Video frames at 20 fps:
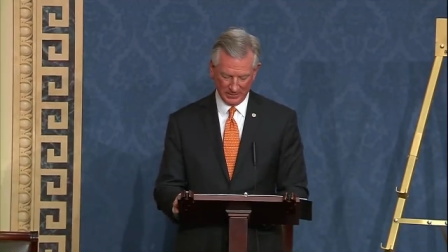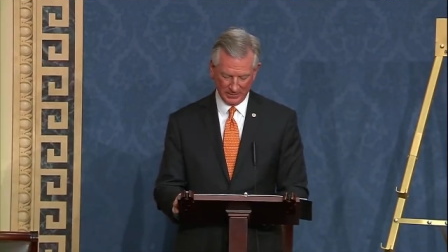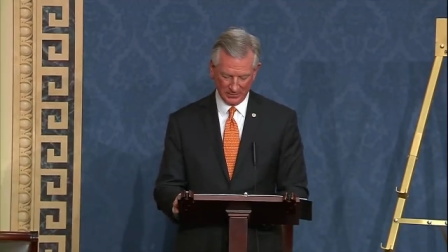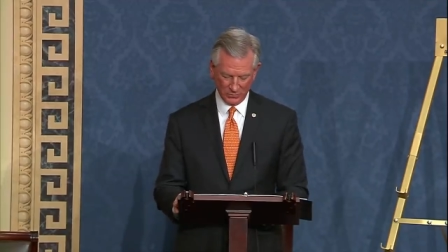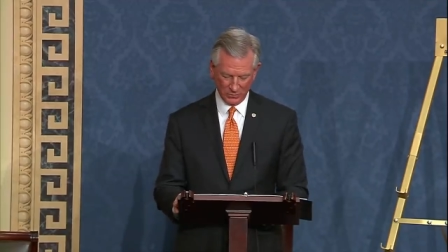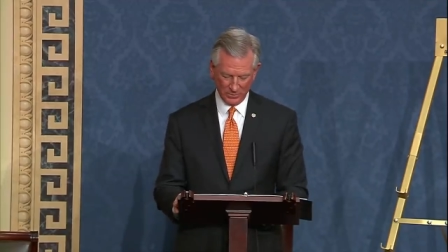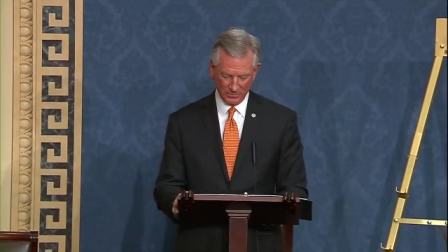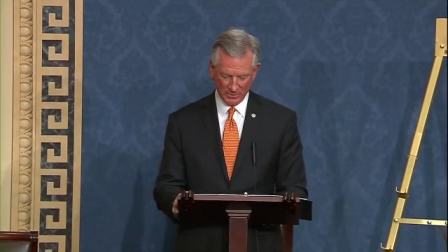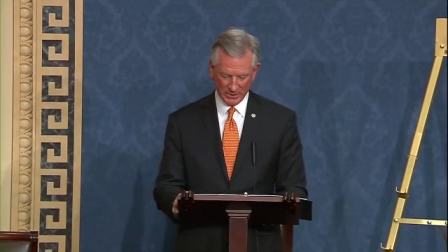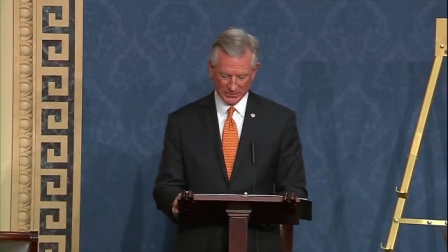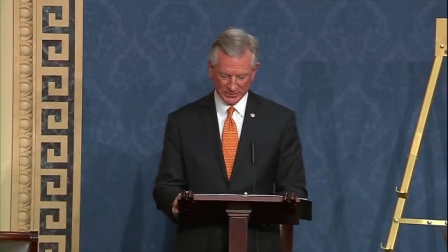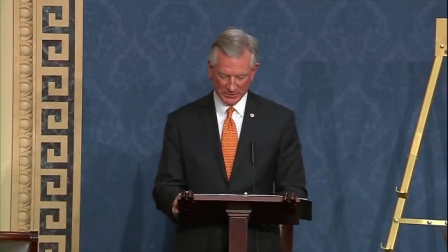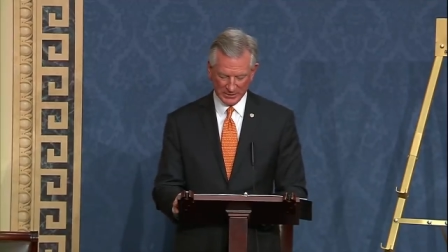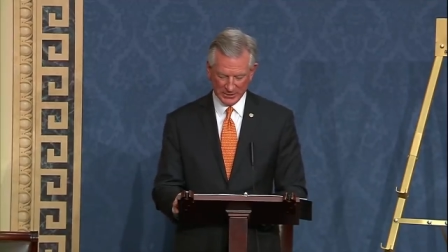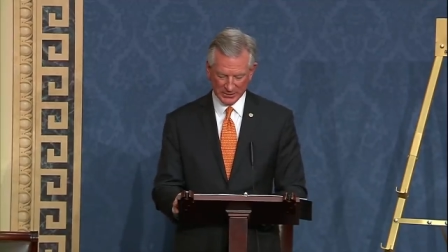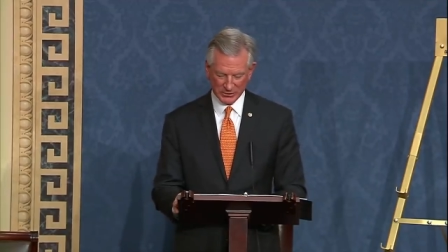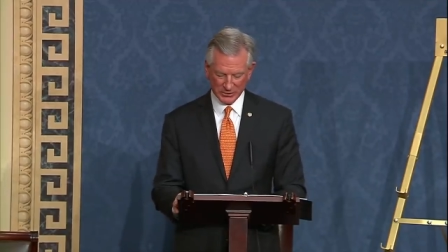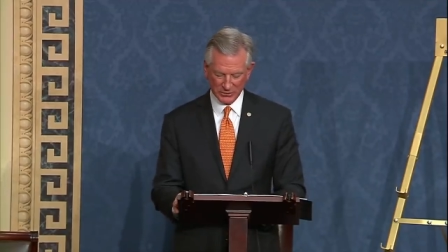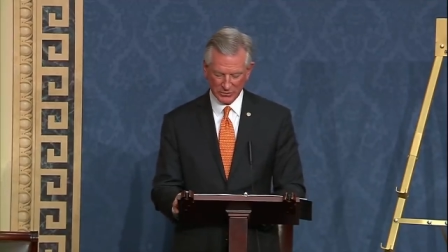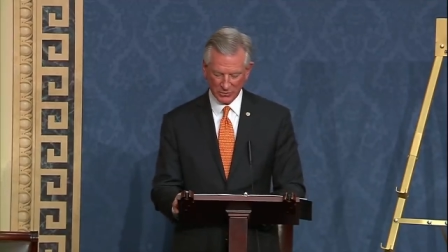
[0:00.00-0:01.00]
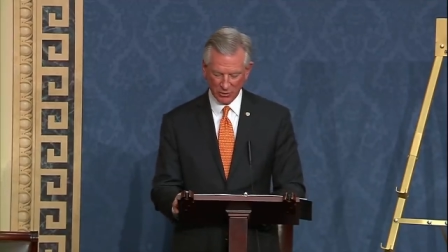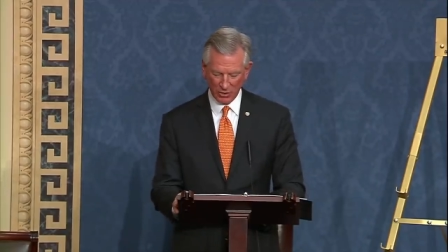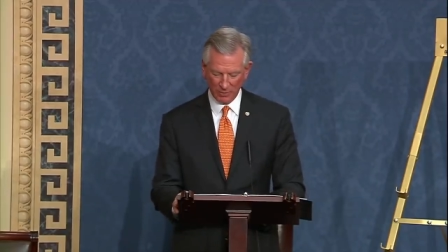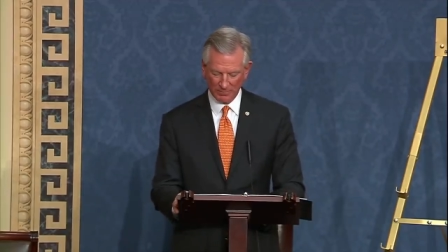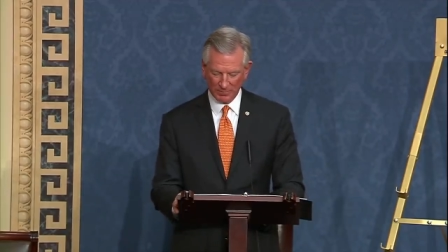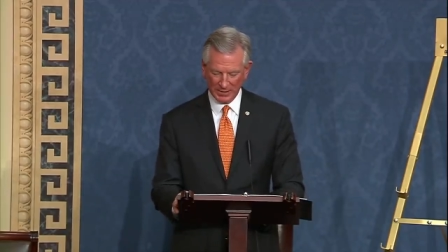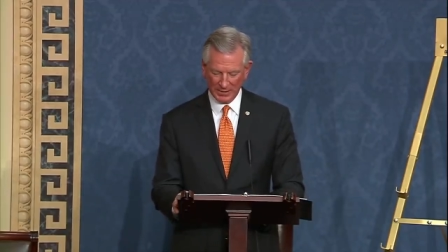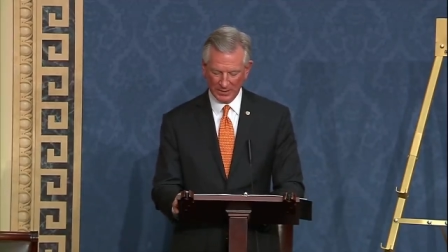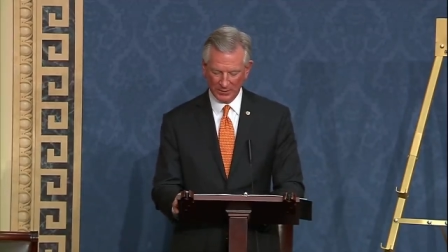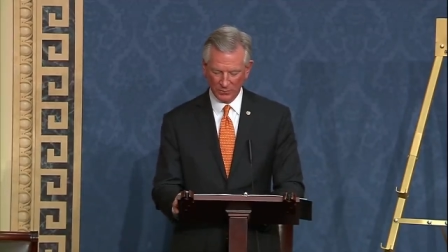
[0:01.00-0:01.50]
We must listen to our
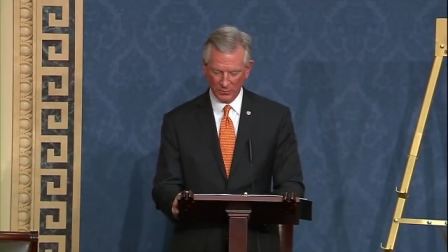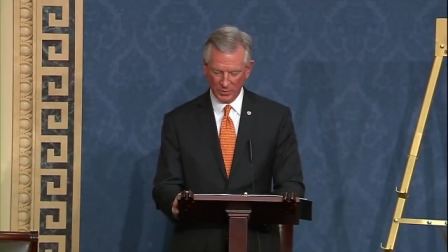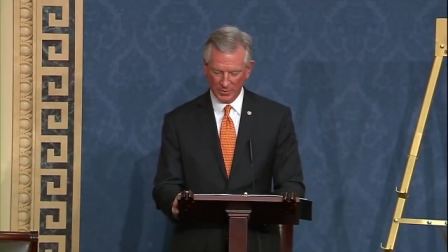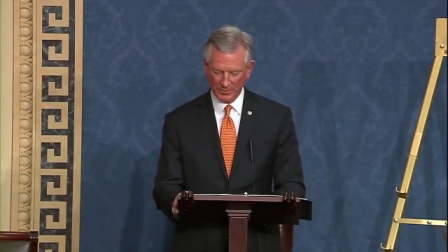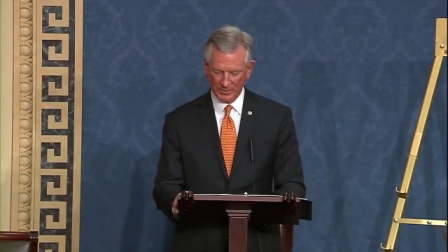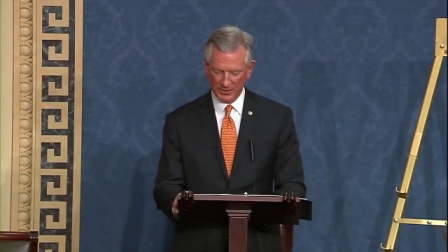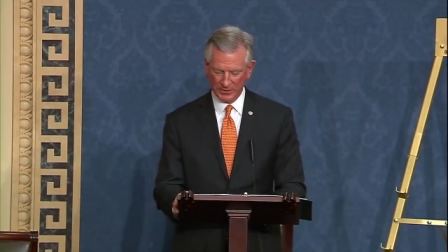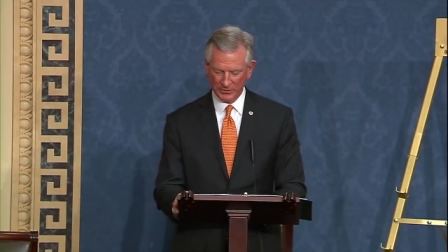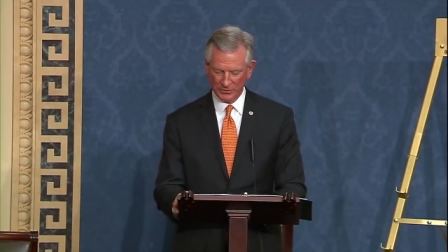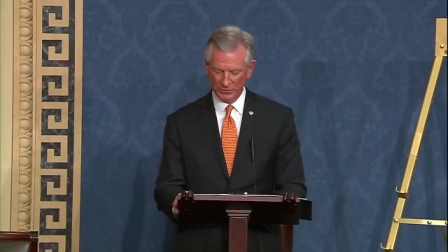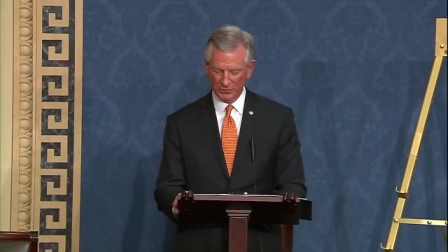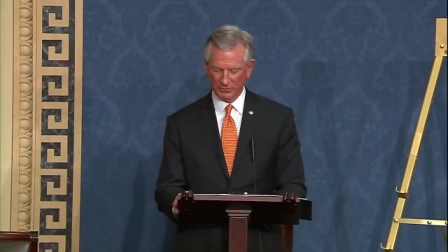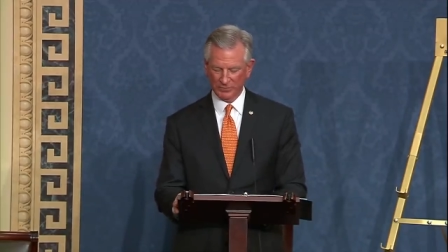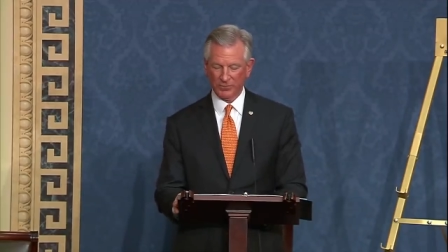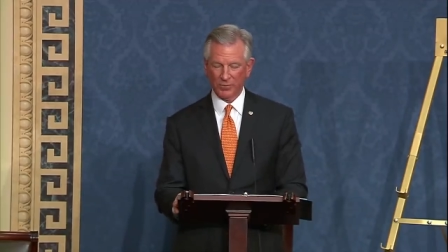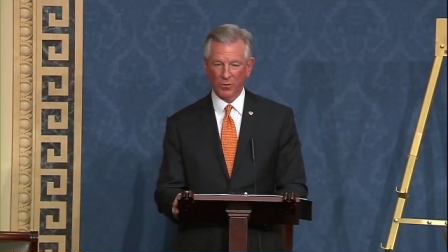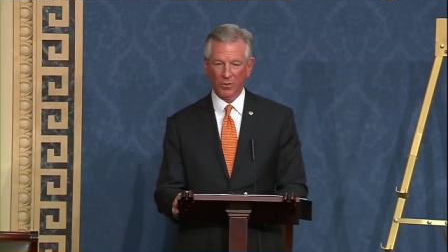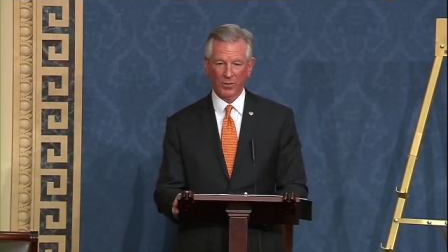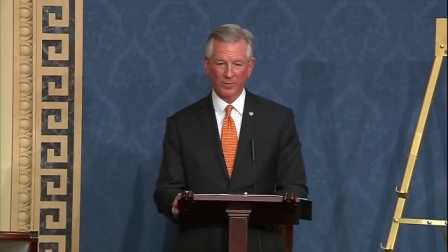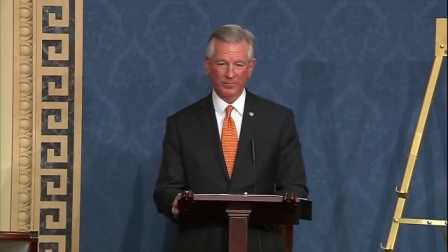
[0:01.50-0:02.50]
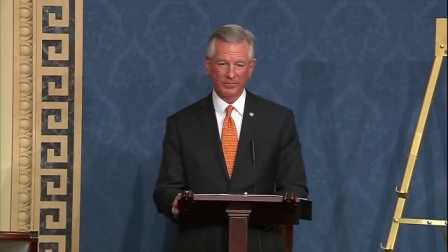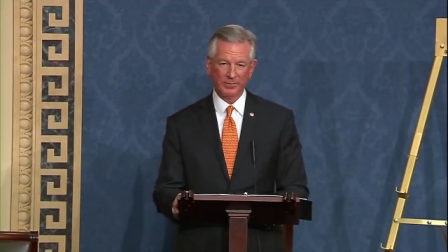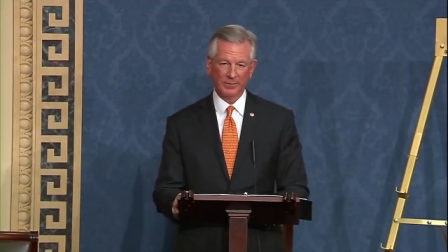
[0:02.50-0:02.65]
men and women in uniform